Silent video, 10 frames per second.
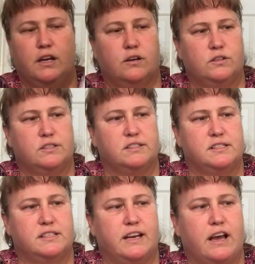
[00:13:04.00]
you know, just
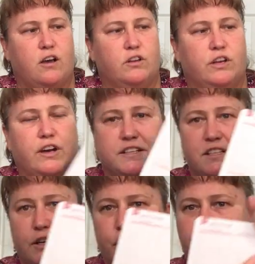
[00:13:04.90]
listed out. Your
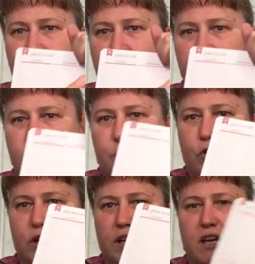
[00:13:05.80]
itinerary you can
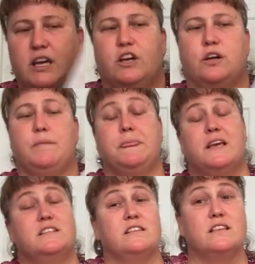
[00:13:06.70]
put in here.
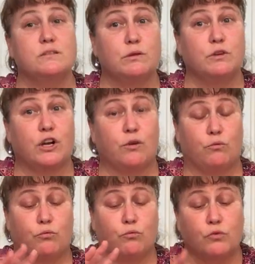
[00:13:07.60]
See, so this would work
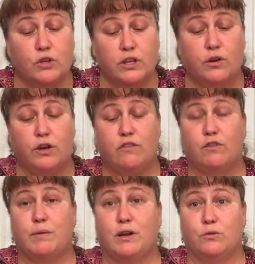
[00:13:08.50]
really great
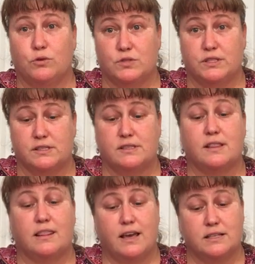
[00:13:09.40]
for my cruises.
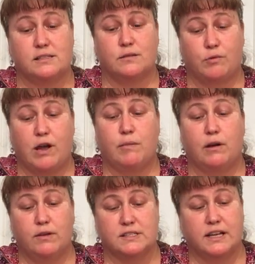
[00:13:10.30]
That's the
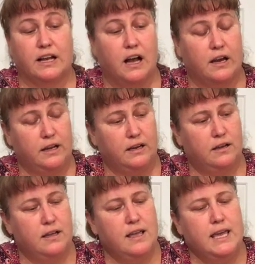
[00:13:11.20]
primary reason I got it.
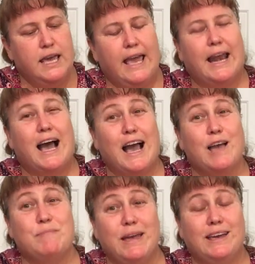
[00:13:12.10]
And I
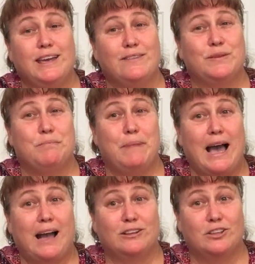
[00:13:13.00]
may even
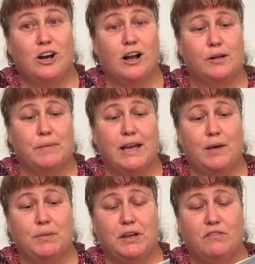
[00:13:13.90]
backlog my
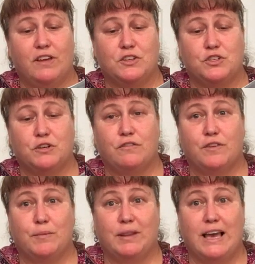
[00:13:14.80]
epic adventure
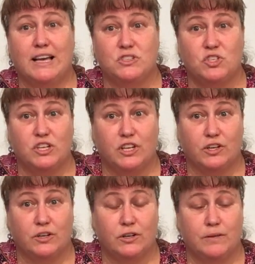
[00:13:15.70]
from last
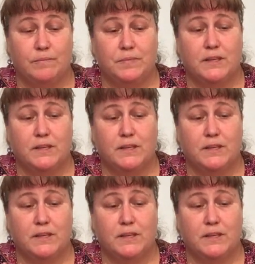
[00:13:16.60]
year,